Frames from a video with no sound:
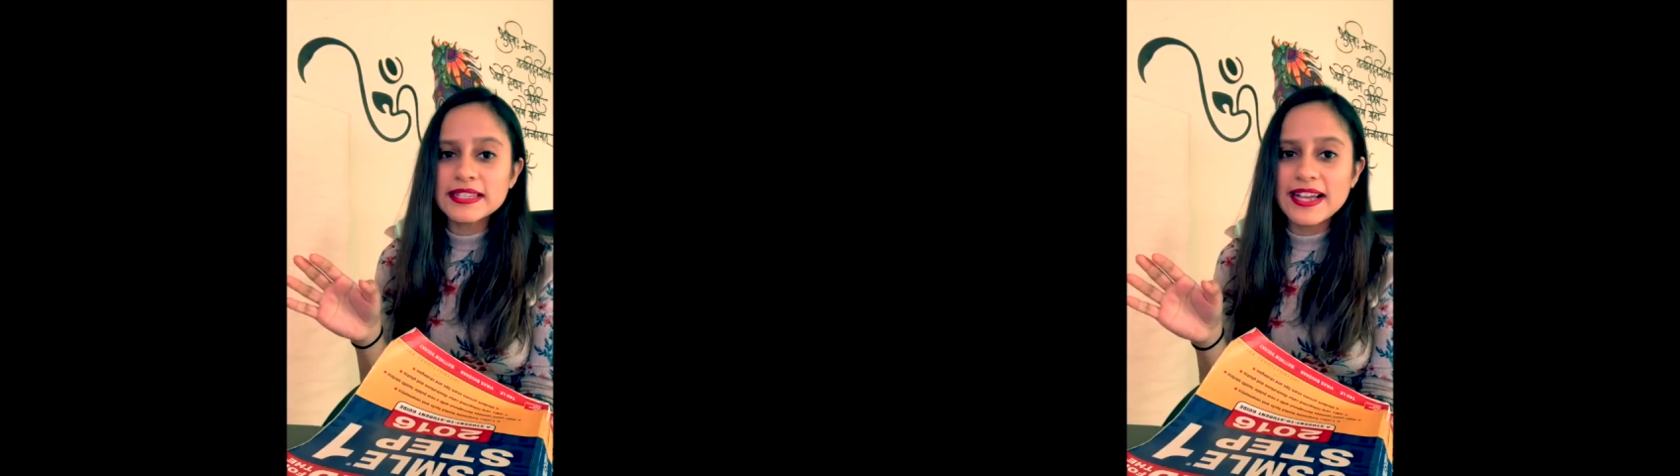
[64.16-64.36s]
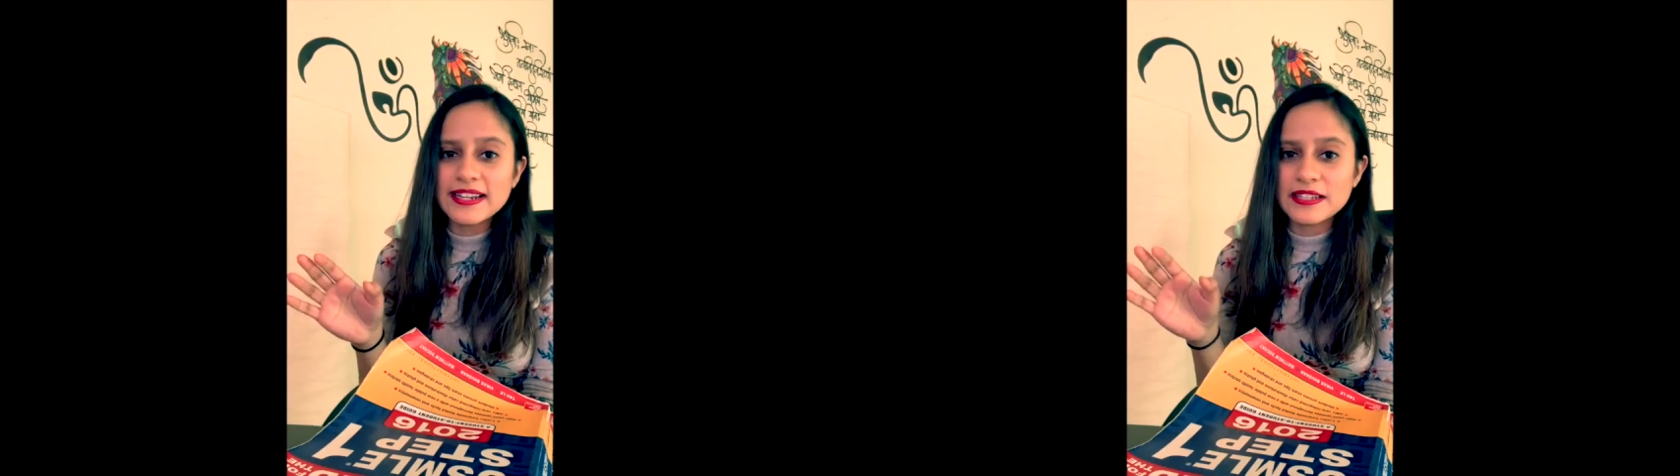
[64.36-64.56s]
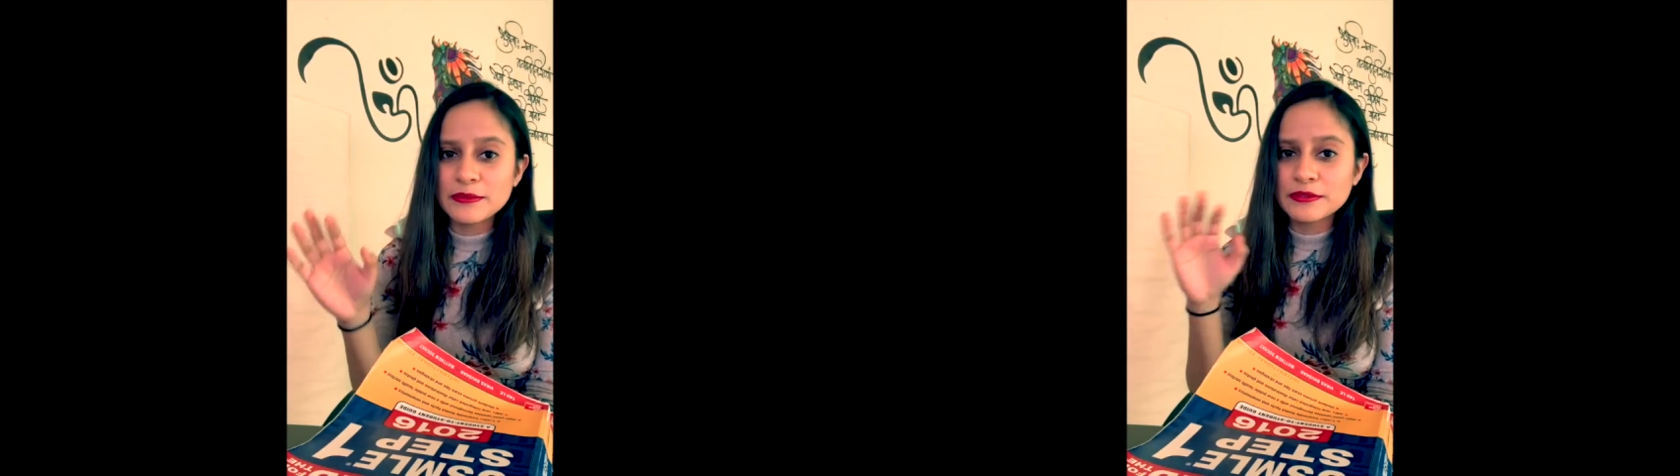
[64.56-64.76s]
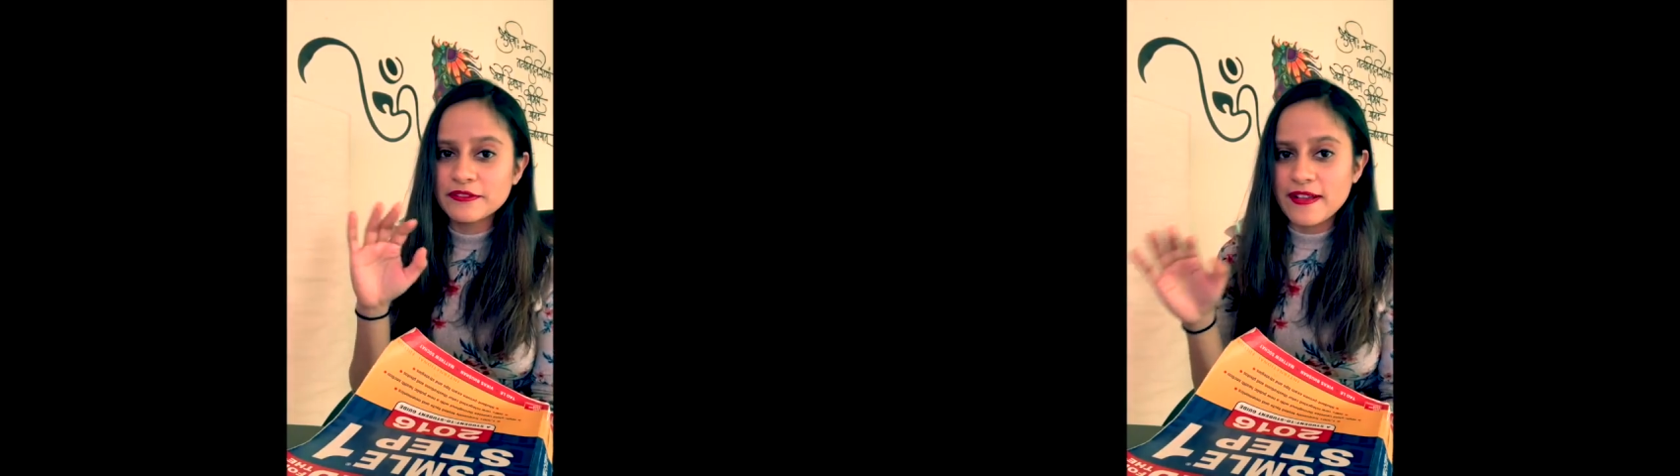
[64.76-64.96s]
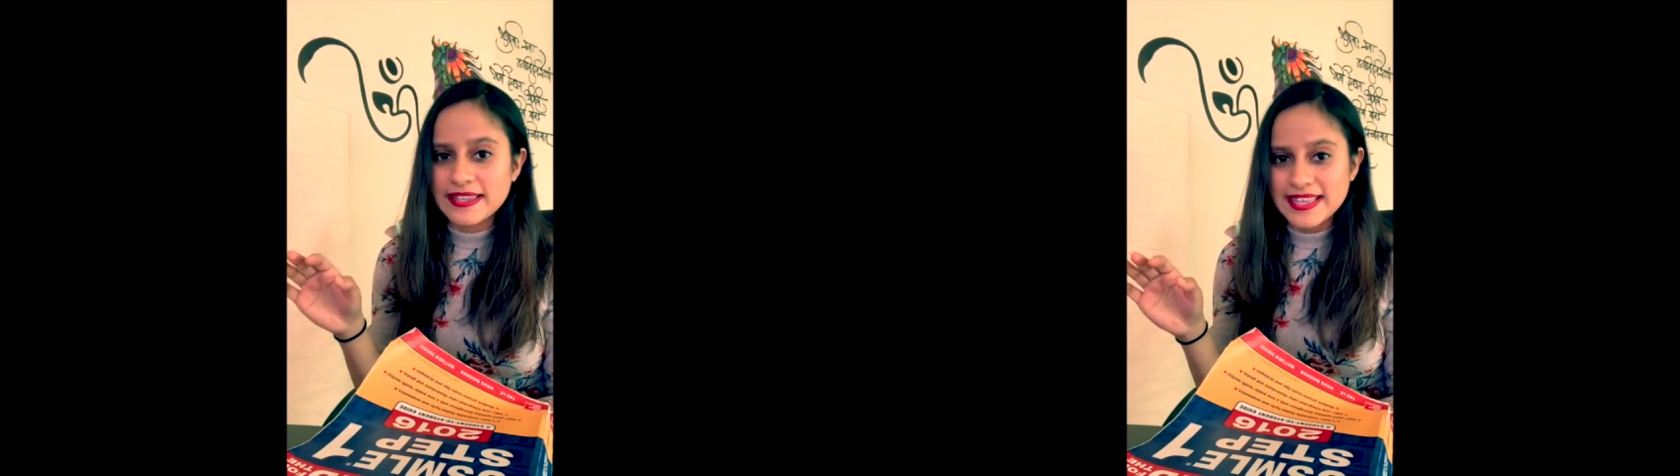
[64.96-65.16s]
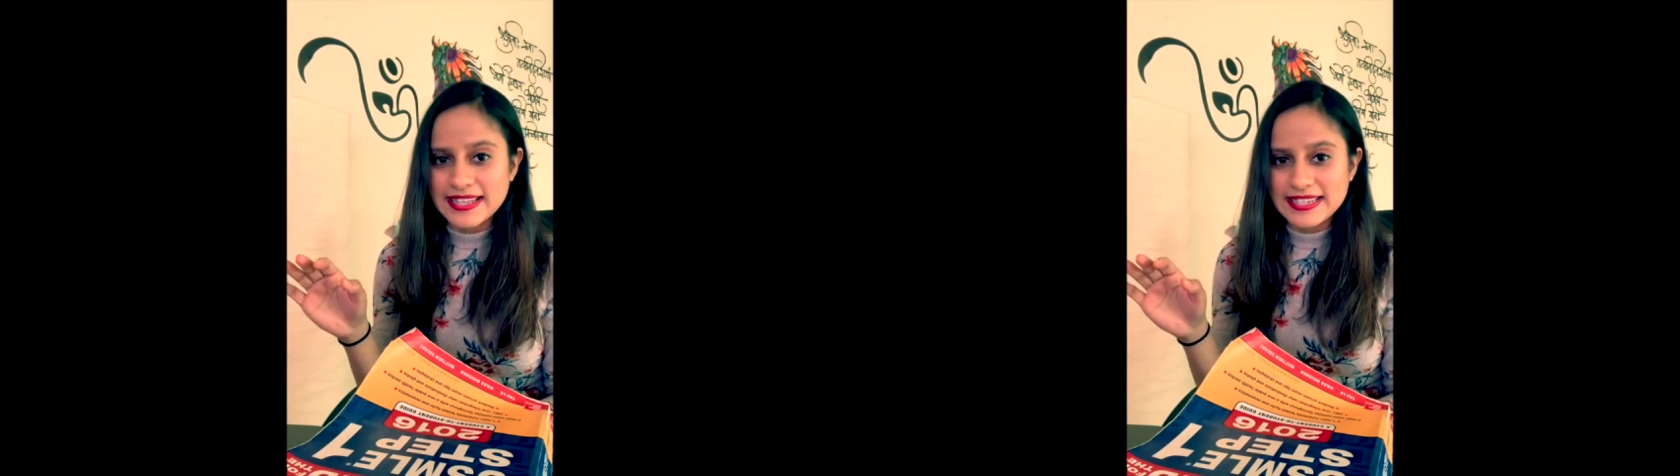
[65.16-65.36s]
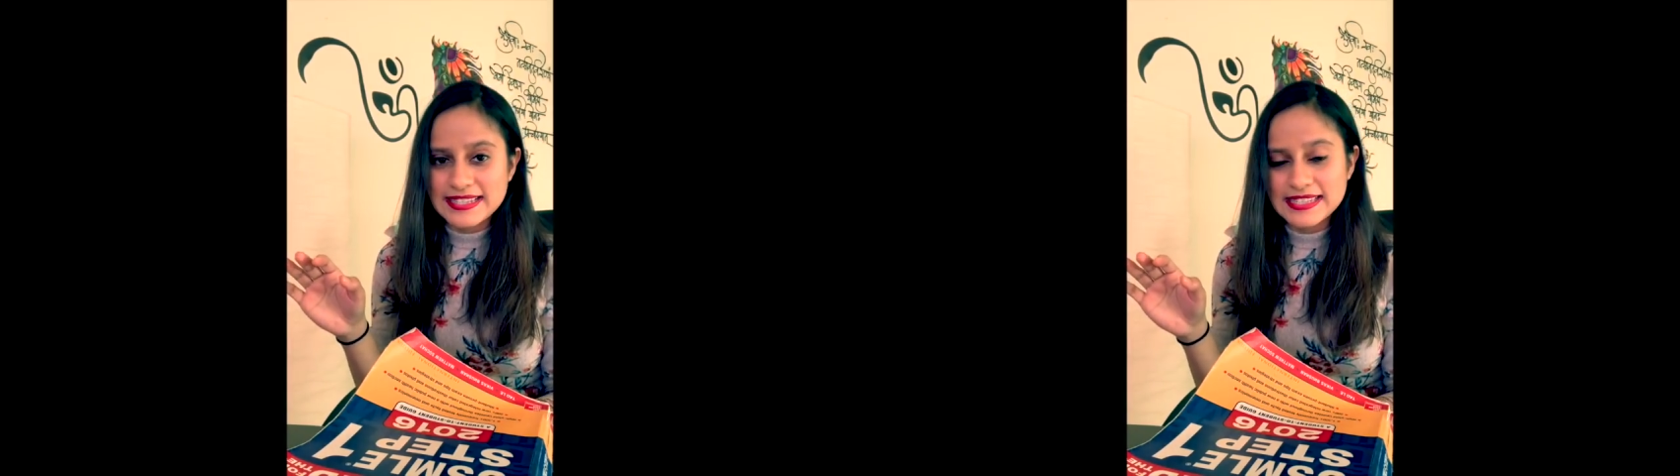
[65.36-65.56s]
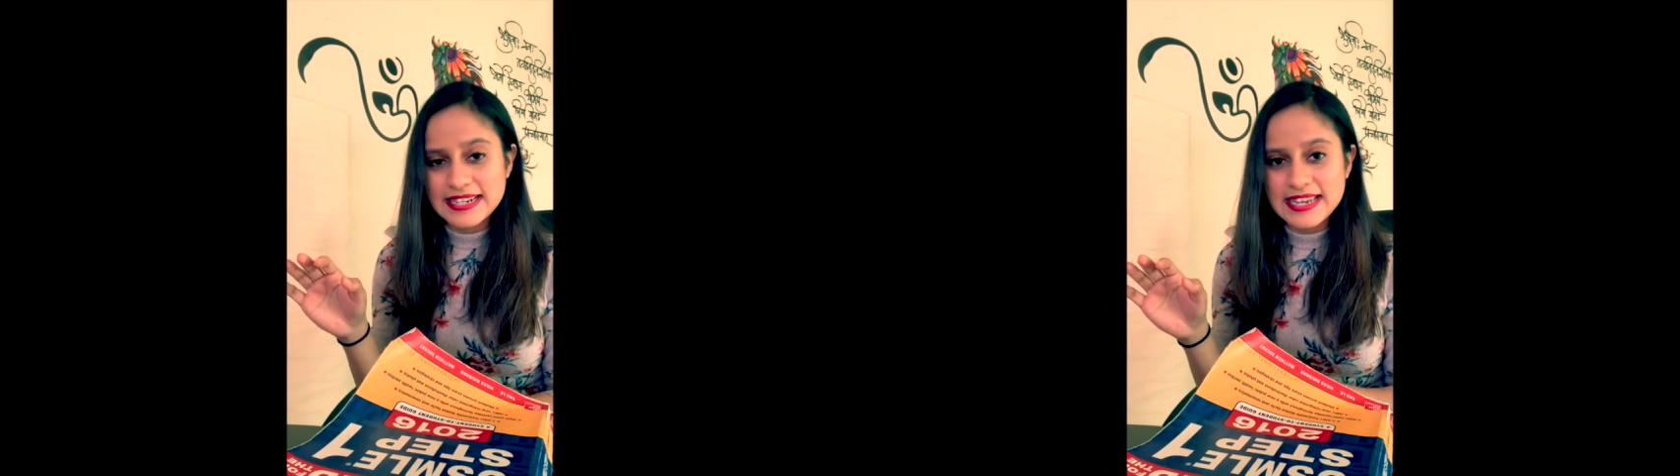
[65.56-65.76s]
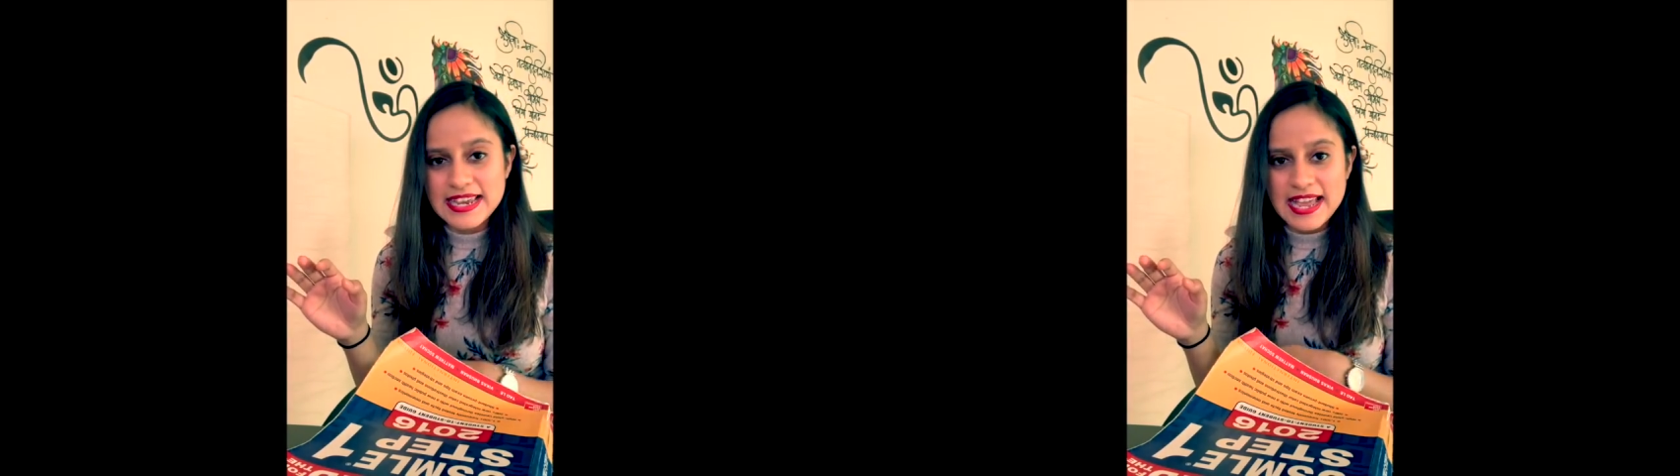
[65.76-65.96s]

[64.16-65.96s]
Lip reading: that, you will find that easily,